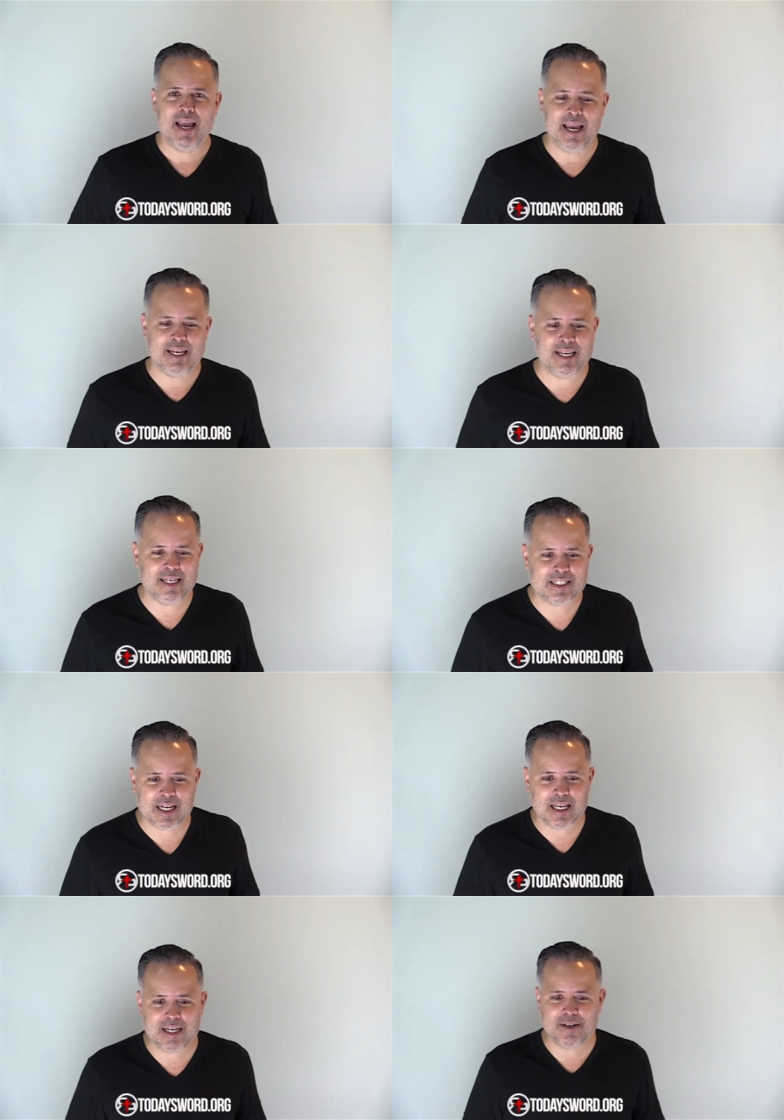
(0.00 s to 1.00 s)
And it's
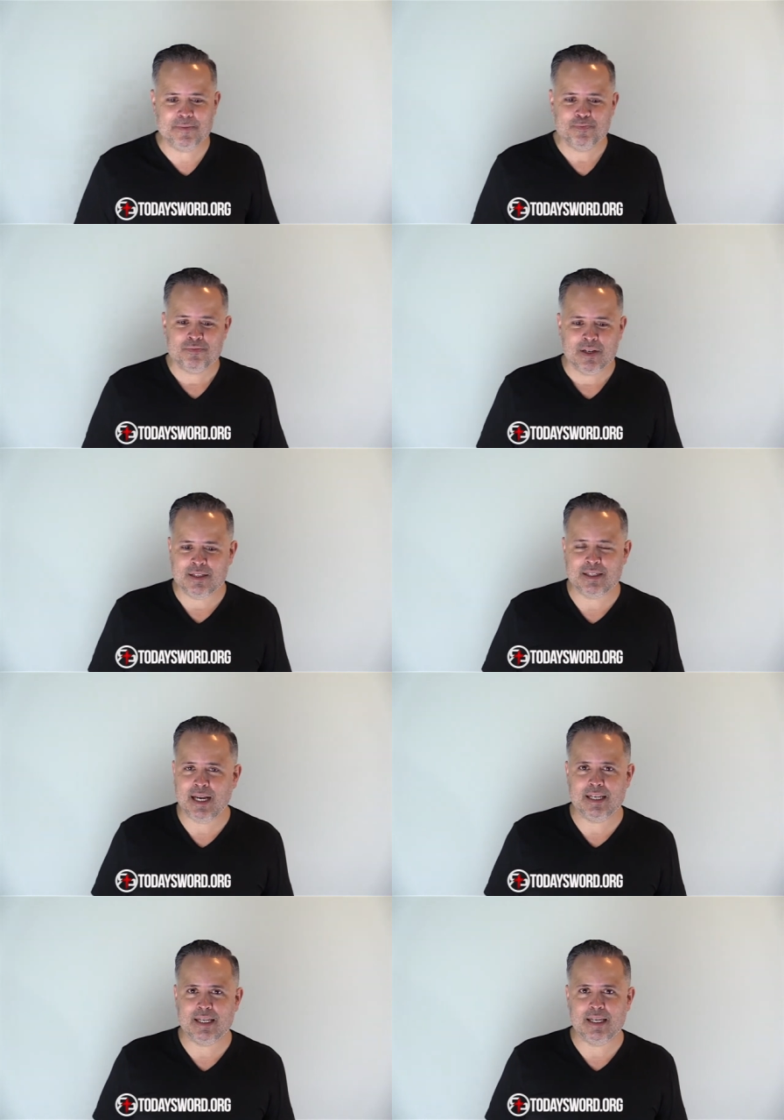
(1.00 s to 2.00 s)
clear
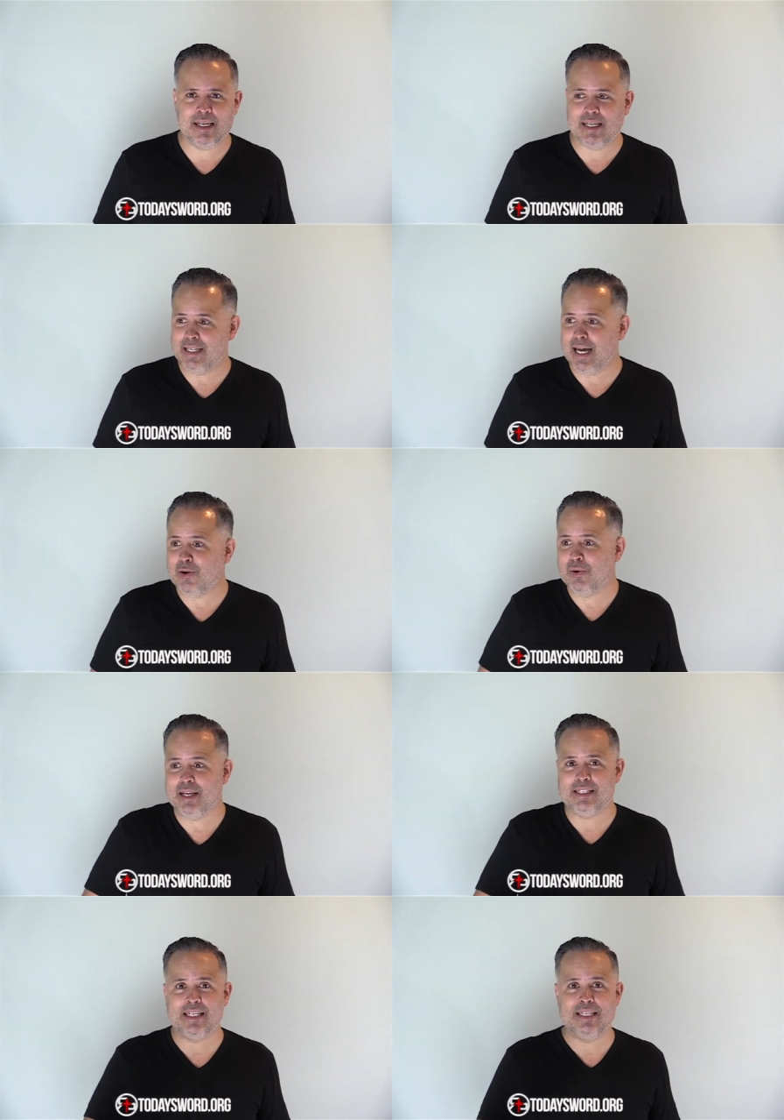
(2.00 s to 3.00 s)
that not only
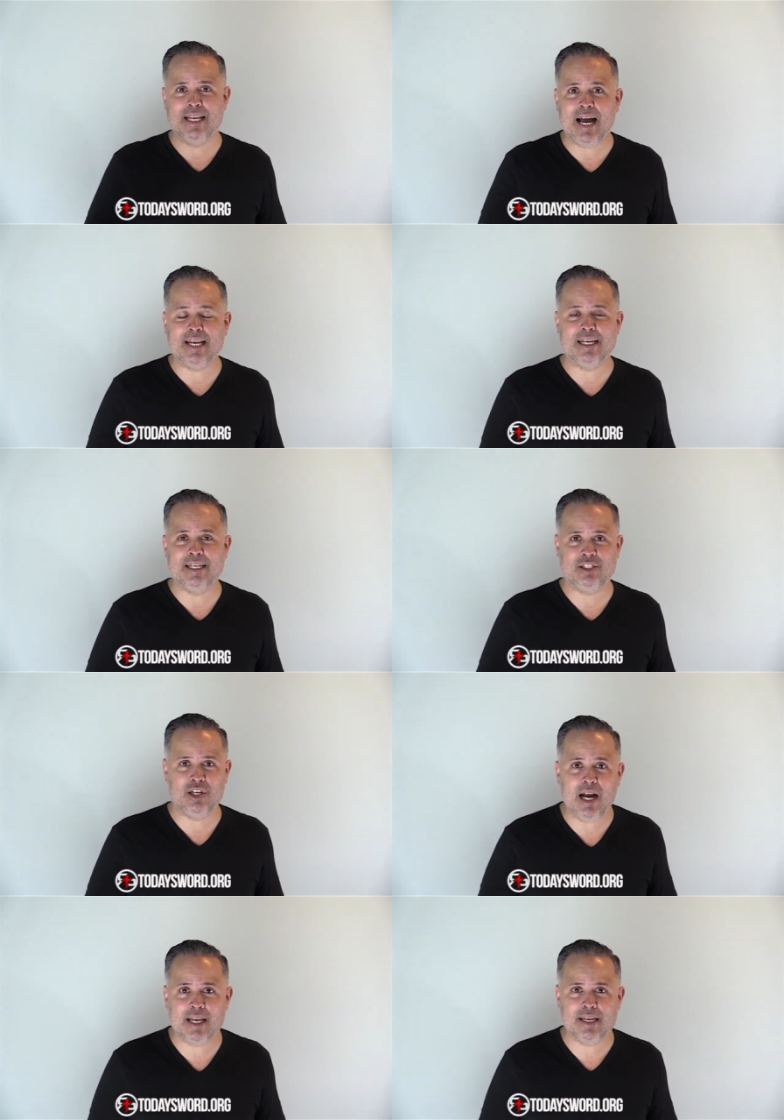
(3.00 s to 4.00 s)
is he not a
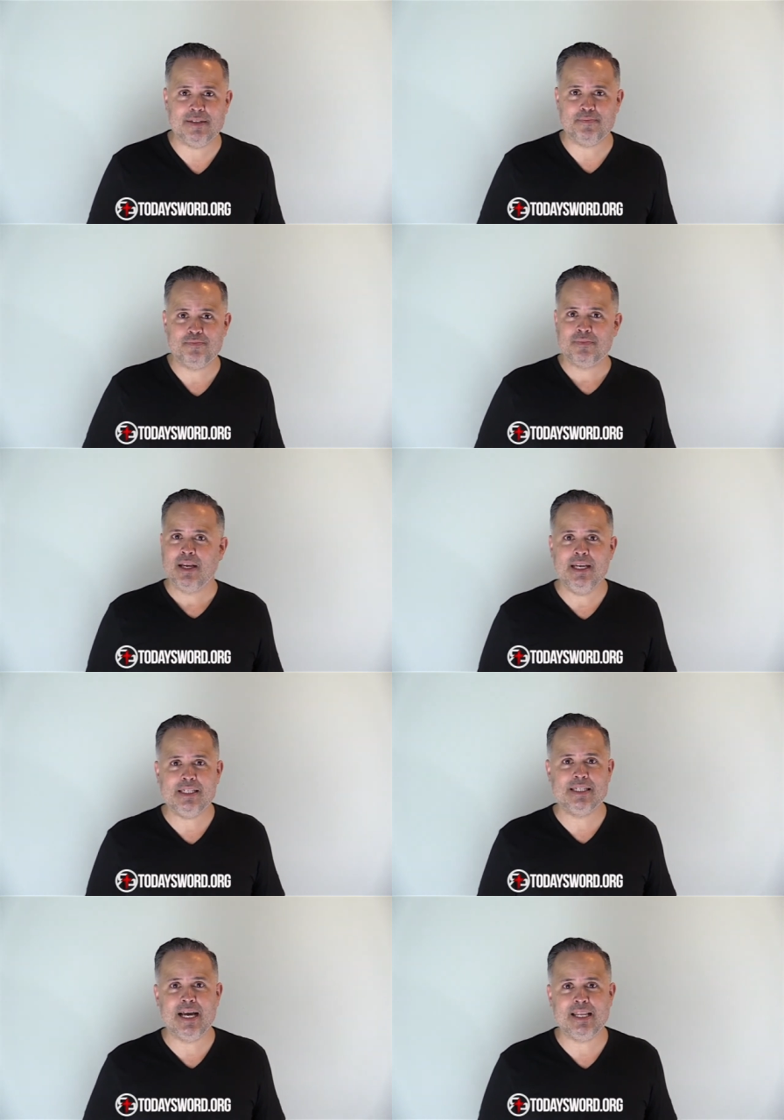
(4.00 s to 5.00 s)
giant,
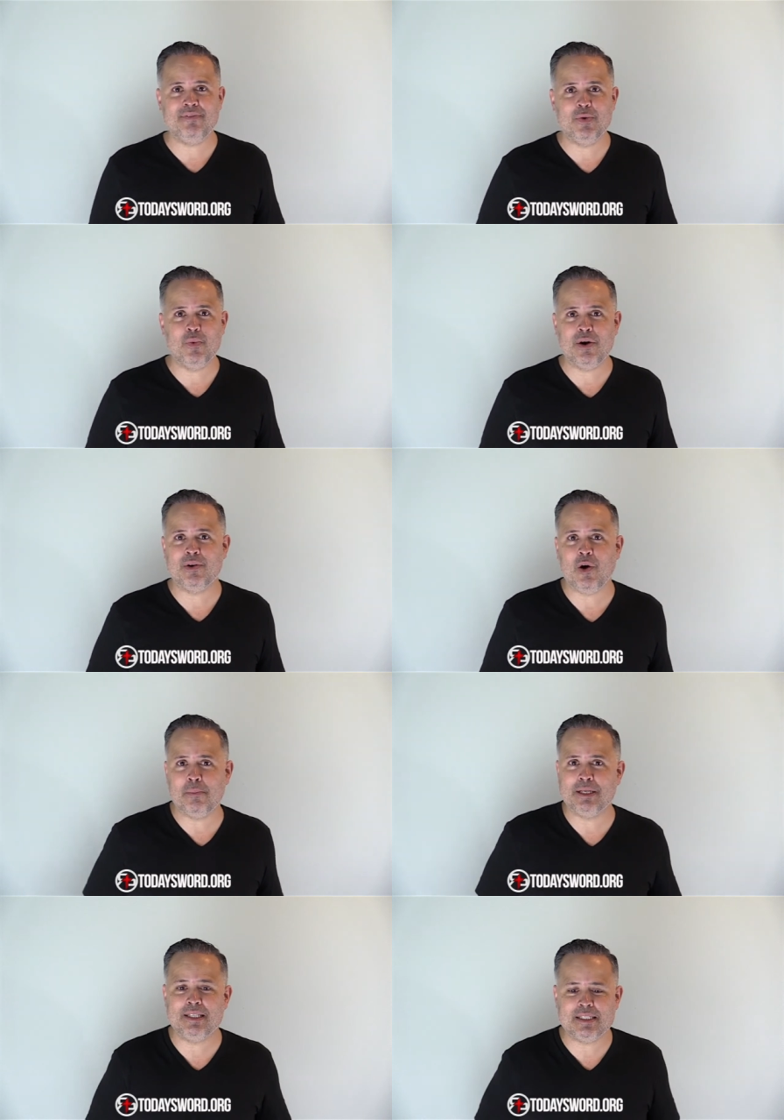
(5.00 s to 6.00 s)
he's not even wearing
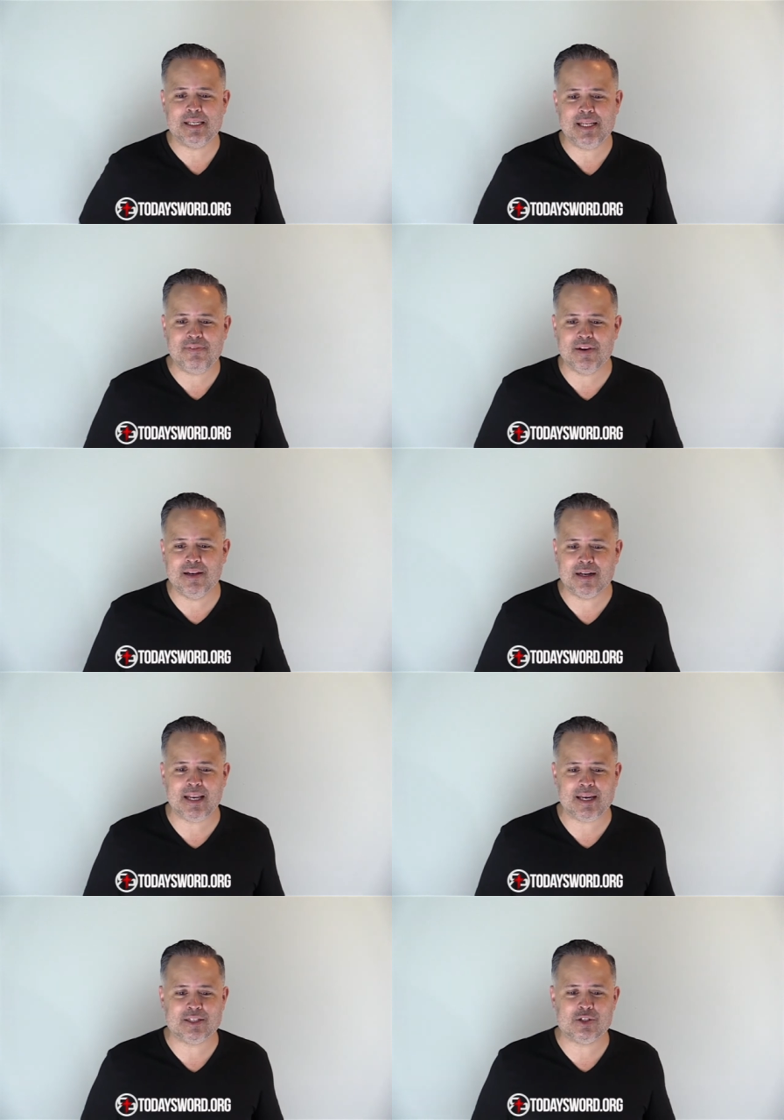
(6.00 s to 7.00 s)
armor. He doesn't even look
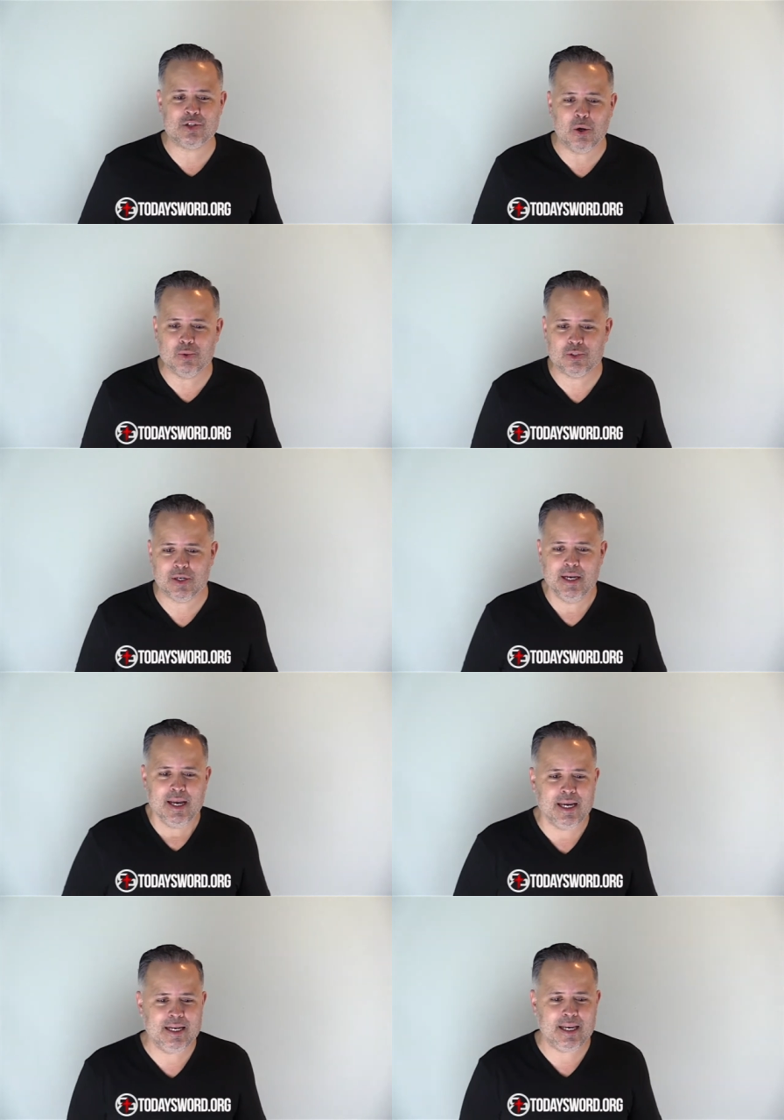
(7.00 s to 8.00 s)
like a soldier.
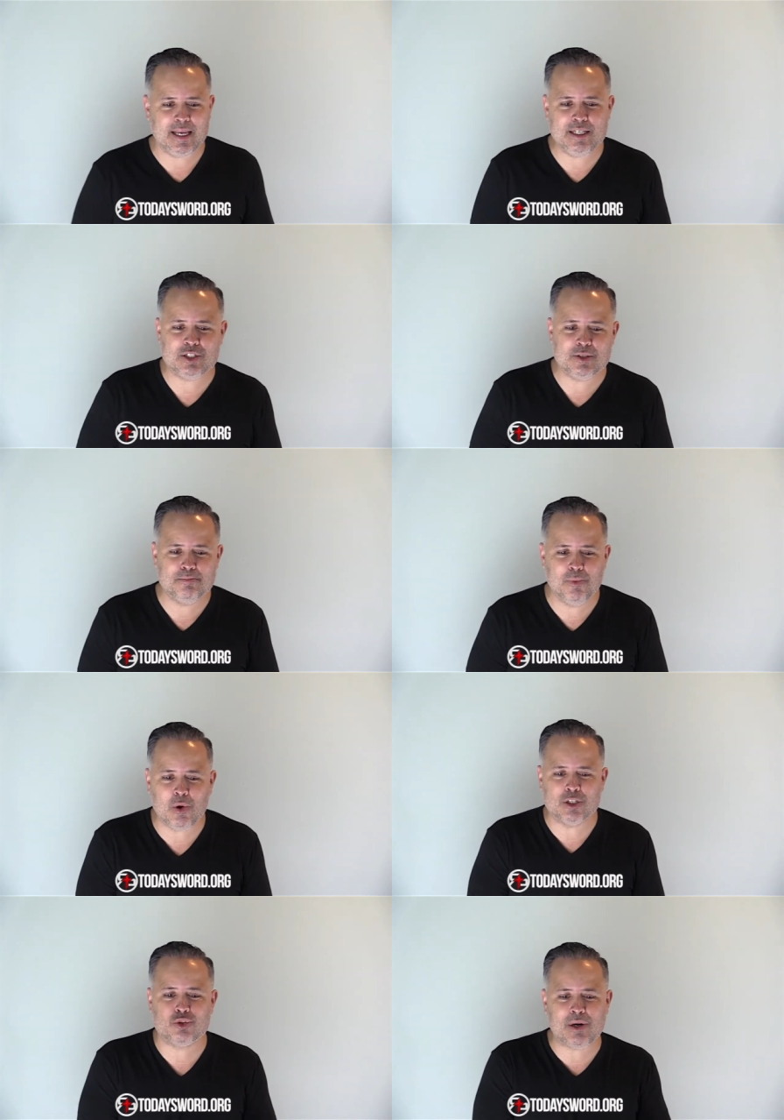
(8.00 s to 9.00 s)
He's
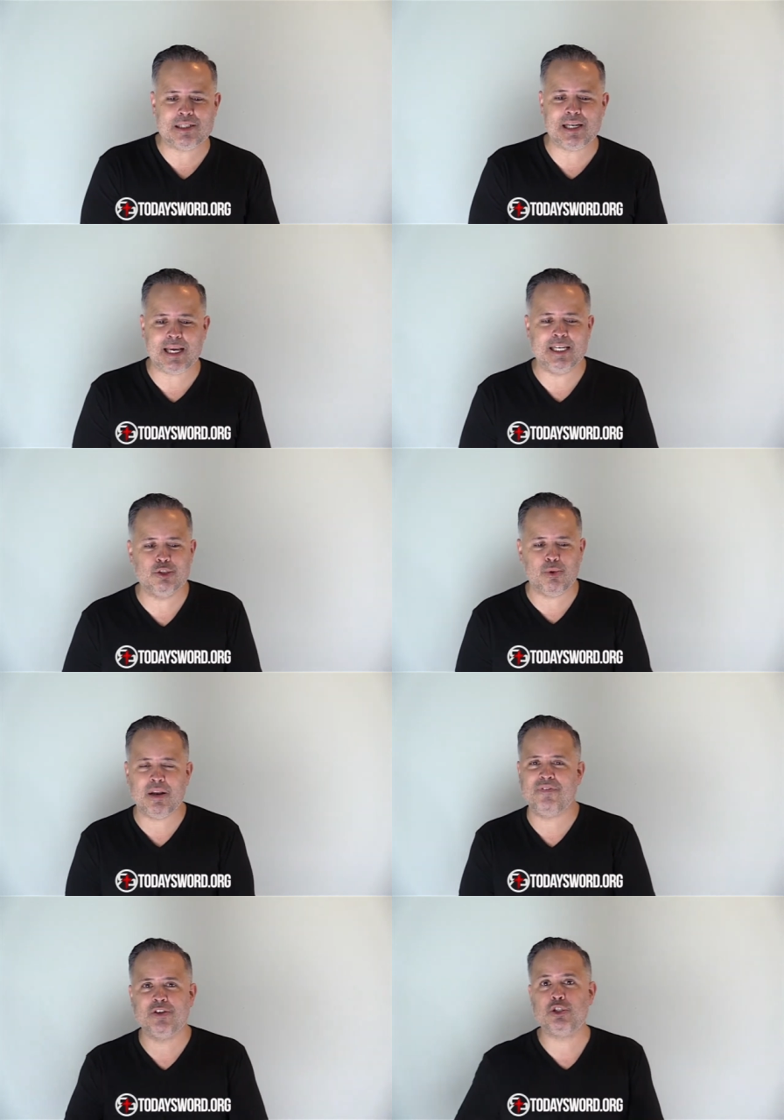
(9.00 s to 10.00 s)
more dressed like he's
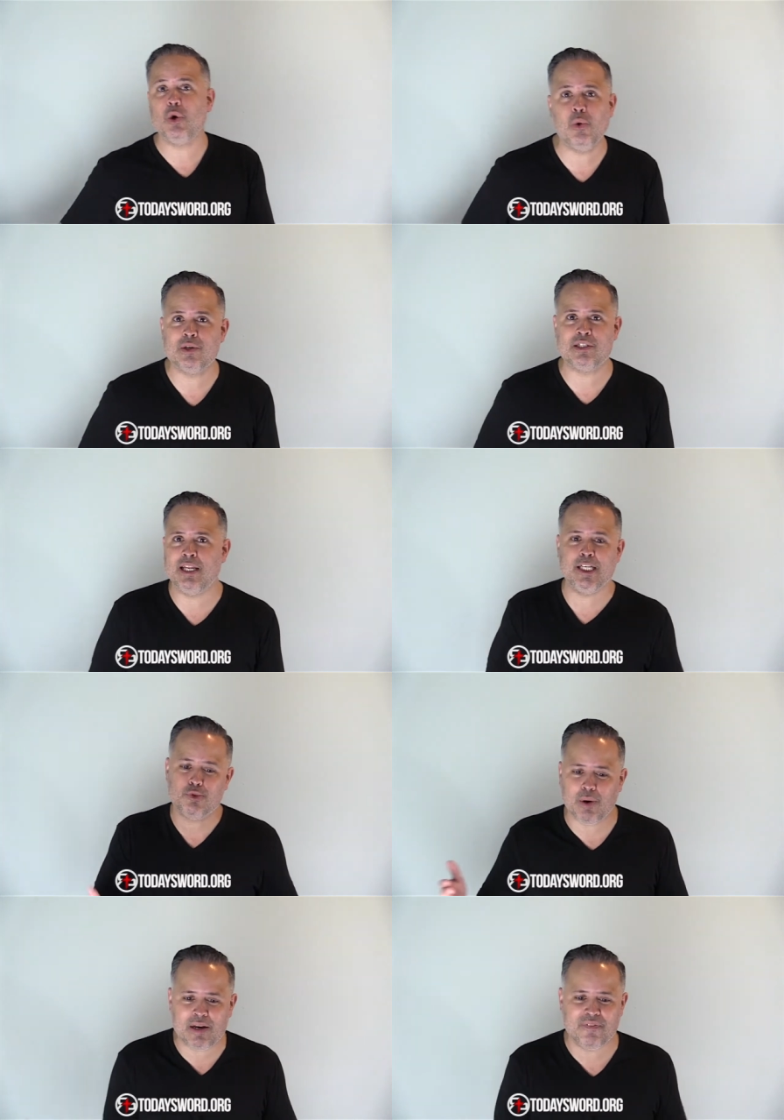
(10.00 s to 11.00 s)
ready for chores than he's
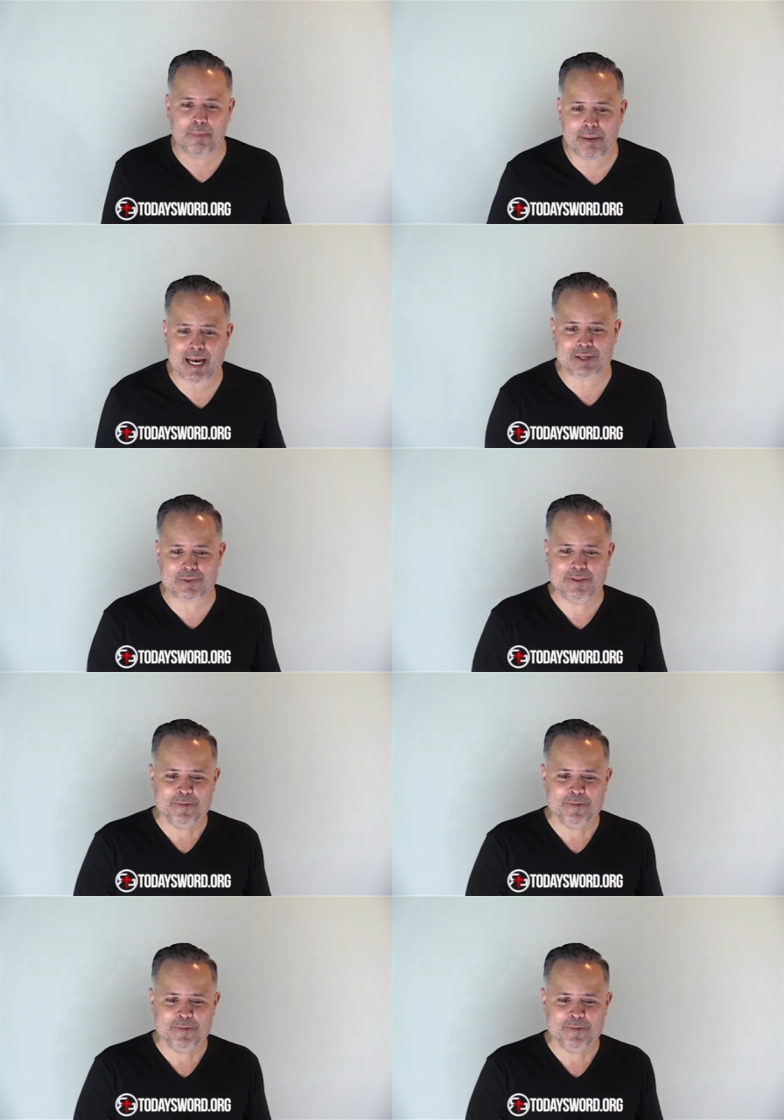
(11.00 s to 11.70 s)
ready for battle.